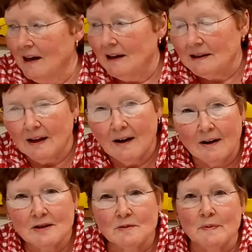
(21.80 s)
a
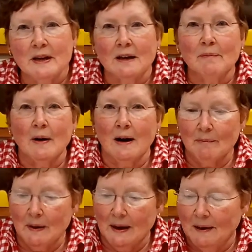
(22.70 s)
large pink
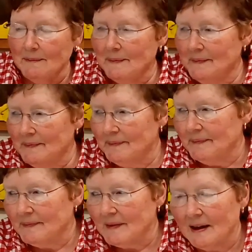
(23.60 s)
pom-pom,
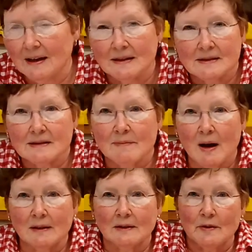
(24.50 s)
a
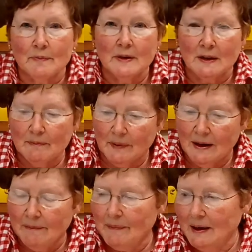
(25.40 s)
smaller pink
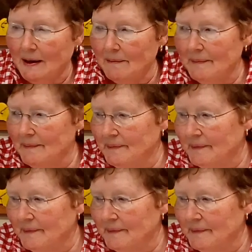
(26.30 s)
pom-pom,